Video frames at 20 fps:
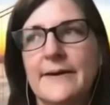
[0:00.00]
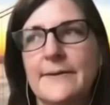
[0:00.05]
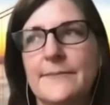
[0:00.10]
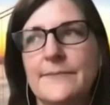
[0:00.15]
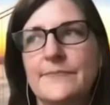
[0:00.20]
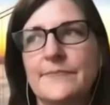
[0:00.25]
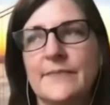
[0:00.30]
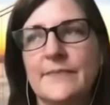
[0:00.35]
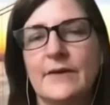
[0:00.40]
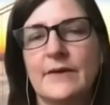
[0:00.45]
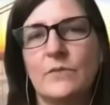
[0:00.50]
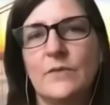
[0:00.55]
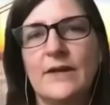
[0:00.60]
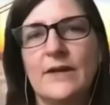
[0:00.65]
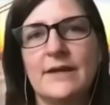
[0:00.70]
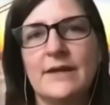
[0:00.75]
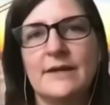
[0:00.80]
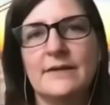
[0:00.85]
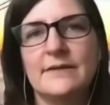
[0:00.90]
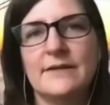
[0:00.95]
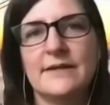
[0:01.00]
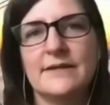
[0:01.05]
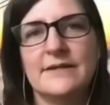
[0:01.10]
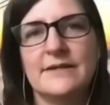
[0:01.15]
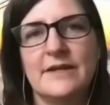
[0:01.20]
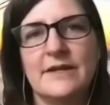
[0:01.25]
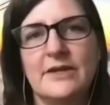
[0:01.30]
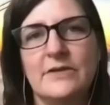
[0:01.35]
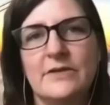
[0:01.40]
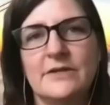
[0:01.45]
We can
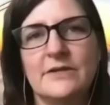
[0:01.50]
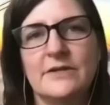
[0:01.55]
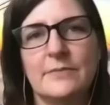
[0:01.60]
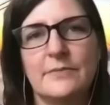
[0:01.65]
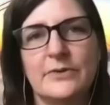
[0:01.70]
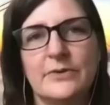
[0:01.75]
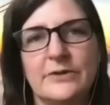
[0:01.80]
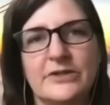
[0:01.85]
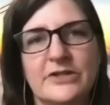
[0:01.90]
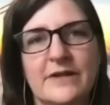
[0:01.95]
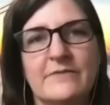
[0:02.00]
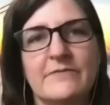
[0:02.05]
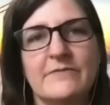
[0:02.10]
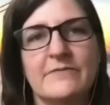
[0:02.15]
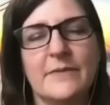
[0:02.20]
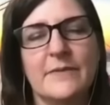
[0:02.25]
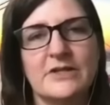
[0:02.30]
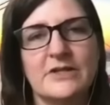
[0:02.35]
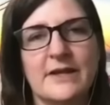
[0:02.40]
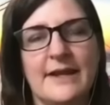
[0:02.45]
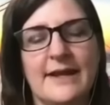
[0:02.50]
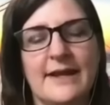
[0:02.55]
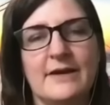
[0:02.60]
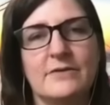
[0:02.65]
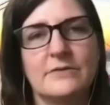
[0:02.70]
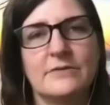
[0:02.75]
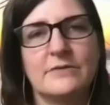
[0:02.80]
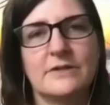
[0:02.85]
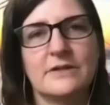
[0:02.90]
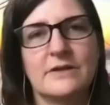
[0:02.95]
continue to push information
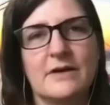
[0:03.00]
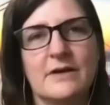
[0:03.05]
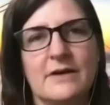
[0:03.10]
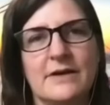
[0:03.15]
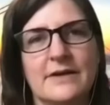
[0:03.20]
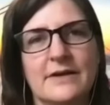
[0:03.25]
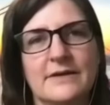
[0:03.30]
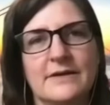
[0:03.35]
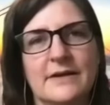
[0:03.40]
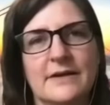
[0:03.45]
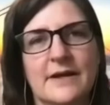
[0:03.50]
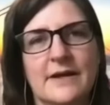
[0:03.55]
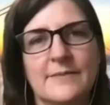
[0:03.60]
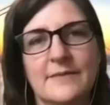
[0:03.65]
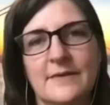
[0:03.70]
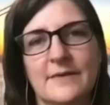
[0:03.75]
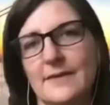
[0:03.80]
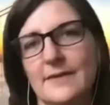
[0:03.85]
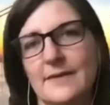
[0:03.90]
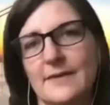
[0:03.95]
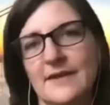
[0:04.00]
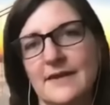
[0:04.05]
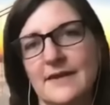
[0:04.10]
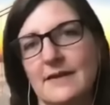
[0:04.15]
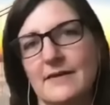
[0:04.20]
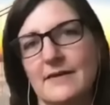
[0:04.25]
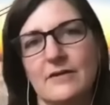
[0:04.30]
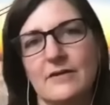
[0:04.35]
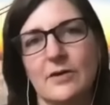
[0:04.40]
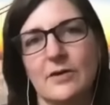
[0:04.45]
out on, I'm thinking
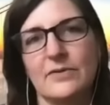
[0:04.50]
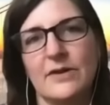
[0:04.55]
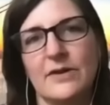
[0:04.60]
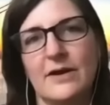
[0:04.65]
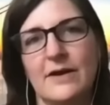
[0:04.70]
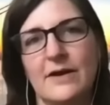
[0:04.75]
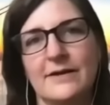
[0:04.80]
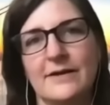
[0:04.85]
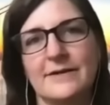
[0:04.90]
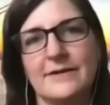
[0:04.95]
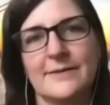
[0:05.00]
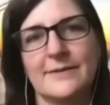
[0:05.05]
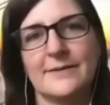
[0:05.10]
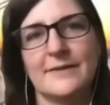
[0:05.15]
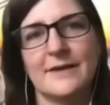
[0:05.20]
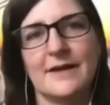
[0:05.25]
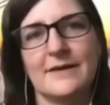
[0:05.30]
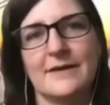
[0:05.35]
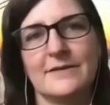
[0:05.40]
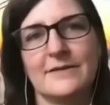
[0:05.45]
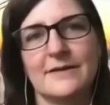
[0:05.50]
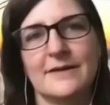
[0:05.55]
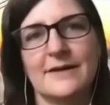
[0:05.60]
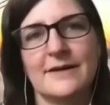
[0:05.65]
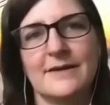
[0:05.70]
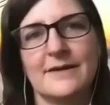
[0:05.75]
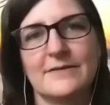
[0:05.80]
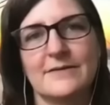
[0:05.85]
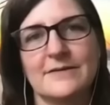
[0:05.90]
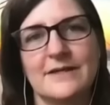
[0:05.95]
on our blog, I'm kind of looking
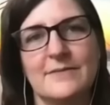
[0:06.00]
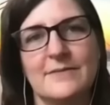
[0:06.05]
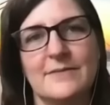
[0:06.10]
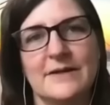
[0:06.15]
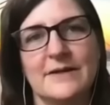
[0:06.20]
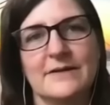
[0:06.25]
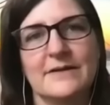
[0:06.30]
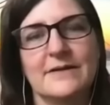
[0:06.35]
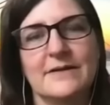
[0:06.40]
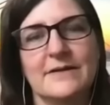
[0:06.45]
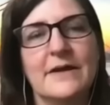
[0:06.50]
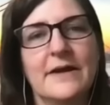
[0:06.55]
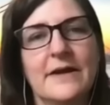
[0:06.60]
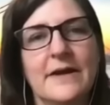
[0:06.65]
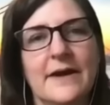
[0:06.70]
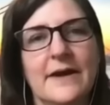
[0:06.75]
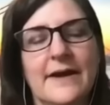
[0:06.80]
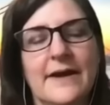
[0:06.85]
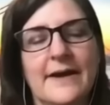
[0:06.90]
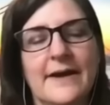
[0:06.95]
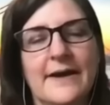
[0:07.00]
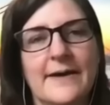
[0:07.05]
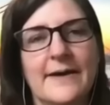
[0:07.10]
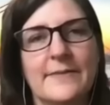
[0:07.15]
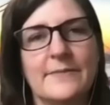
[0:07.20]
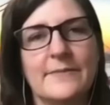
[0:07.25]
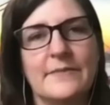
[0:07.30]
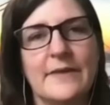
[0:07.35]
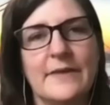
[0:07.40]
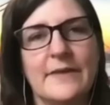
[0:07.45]
at our team here,
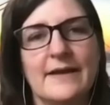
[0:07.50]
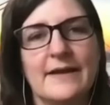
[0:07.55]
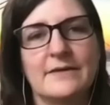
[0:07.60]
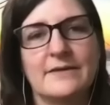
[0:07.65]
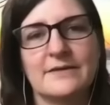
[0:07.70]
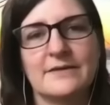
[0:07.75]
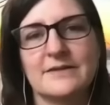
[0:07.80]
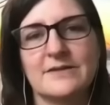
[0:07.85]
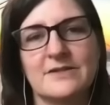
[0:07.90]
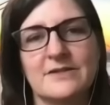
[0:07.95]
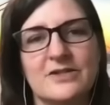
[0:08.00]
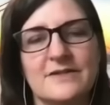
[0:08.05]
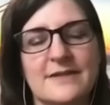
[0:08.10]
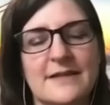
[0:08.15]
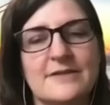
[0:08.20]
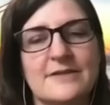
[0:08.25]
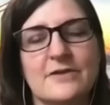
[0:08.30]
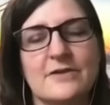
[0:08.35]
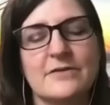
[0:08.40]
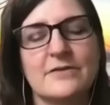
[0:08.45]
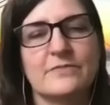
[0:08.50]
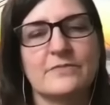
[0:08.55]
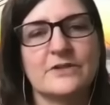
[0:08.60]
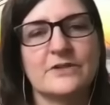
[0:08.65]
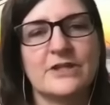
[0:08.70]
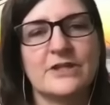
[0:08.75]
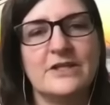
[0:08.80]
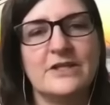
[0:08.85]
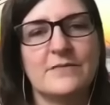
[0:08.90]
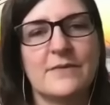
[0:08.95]
because just things are
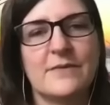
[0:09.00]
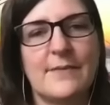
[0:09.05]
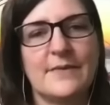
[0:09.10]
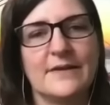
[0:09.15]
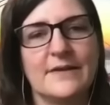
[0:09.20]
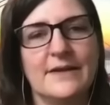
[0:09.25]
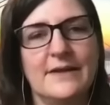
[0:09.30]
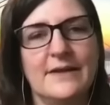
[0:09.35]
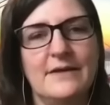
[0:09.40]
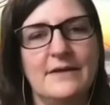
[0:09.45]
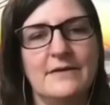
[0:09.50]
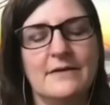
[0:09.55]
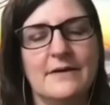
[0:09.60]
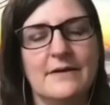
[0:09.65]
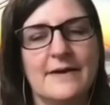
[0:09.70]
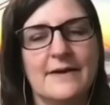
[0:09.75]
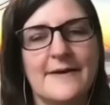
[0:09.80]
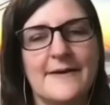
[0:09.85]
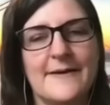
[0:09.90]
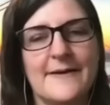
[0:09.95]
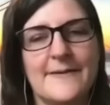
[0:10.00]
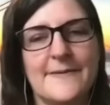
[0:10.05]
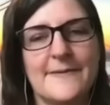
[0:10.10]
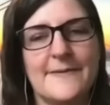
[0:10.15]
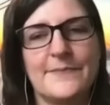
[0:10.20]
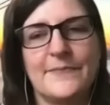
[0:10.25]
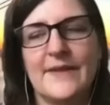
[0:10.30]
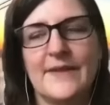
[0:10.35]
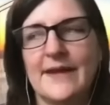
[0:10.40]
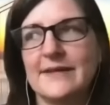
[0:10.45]
changing rapidly
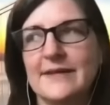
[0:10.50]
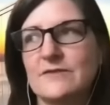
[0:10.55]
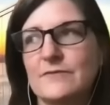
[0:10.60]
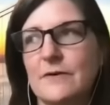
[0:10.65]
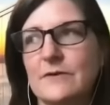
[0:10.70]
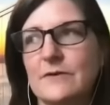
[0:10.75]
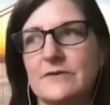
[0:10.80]
as folks are